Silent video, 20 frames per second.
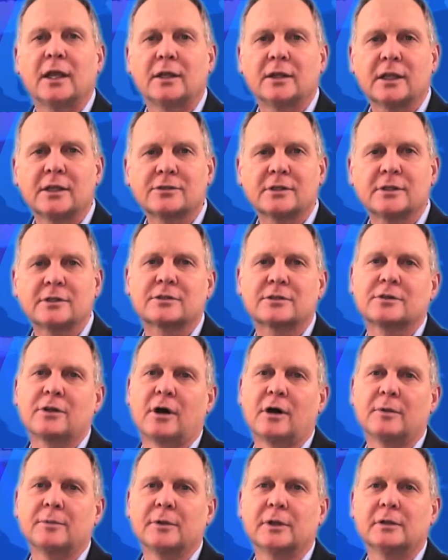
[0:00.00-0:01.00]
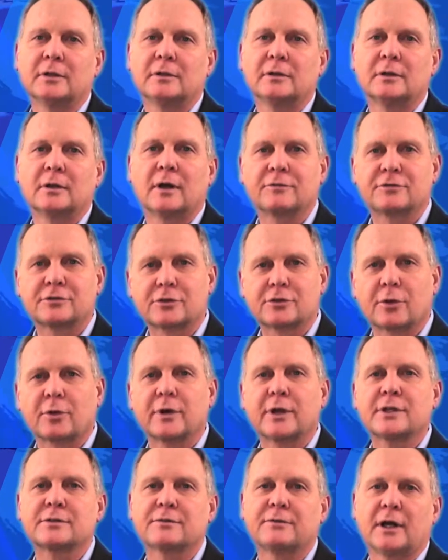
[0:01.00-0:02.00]
In this installment of
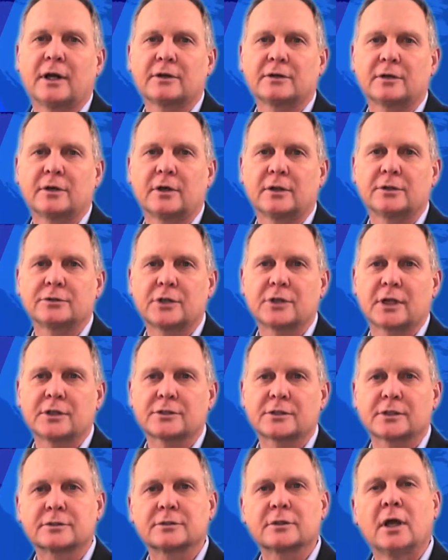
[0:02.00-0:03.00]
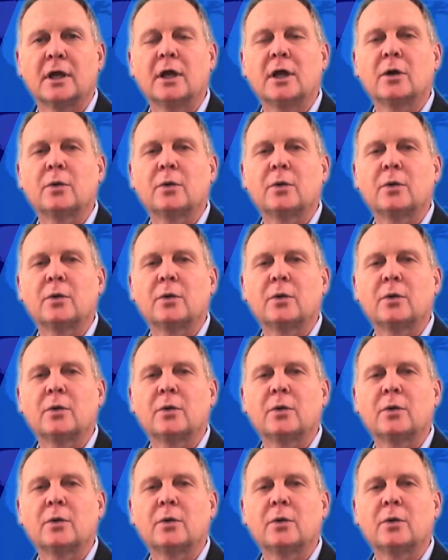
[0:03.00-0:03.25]
Stories of Alcohol Justice,